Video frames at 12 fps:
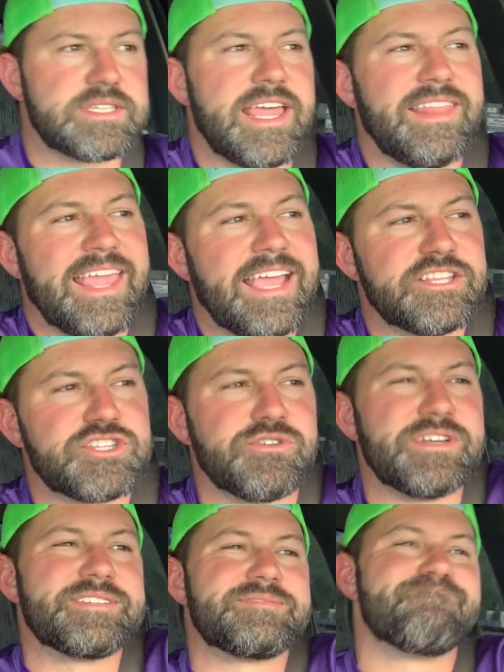And the answer
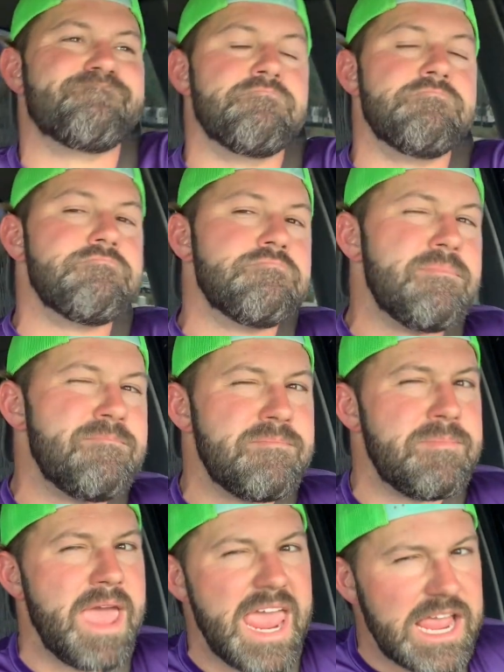is
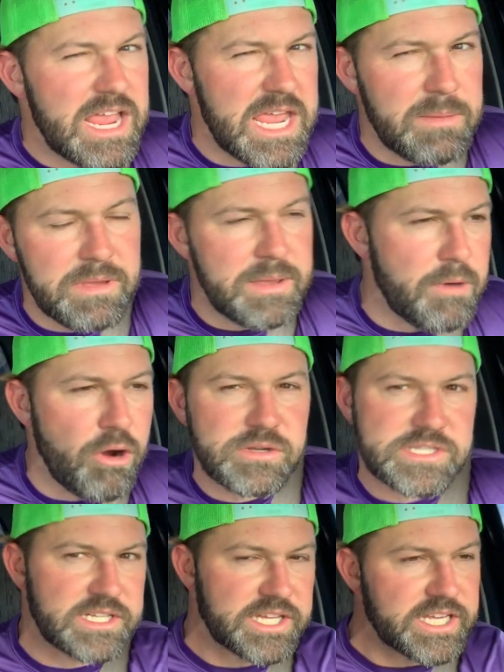maybe
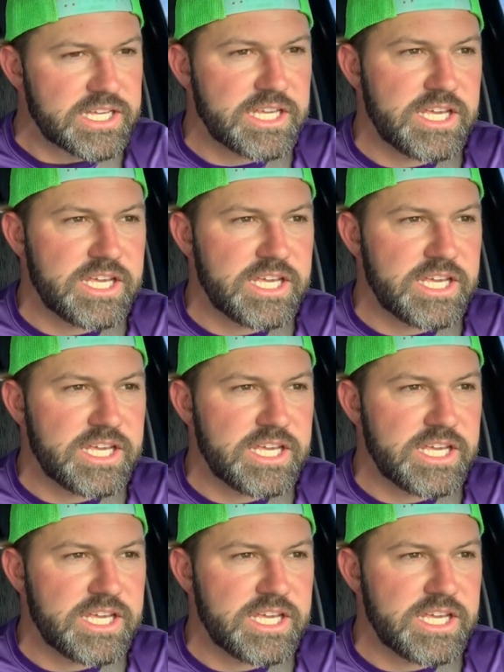mostly